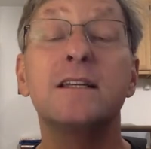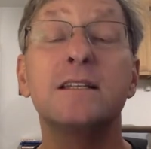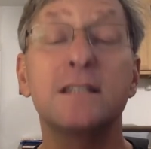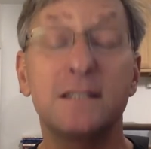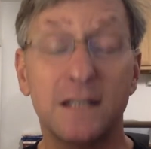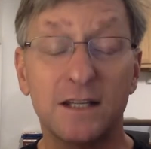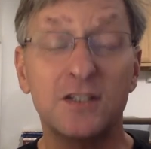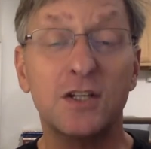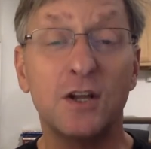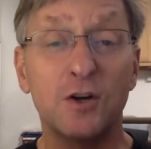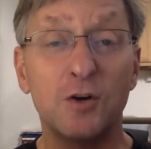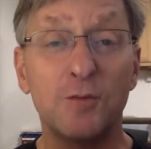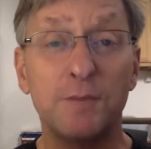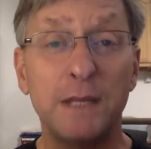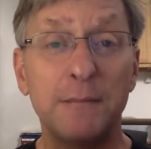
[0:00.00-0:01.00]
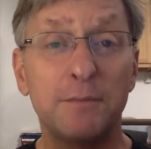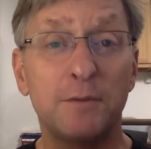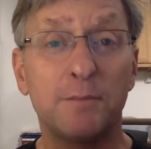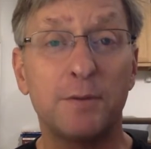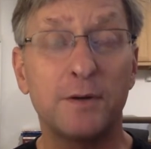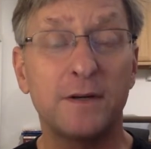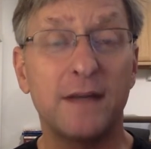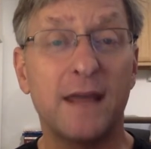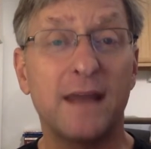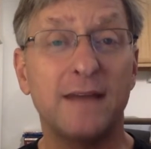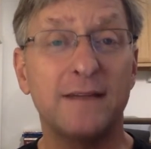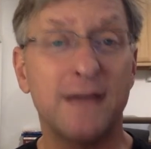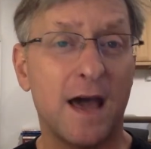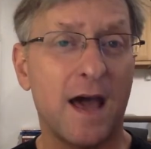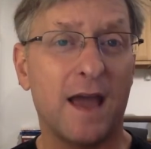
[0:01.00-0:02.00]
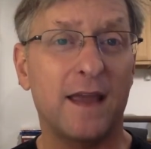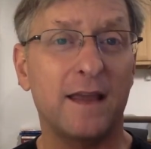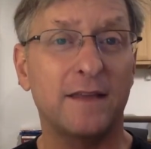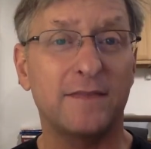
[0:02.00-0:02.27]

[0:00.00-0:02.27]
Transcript: 600 people per day die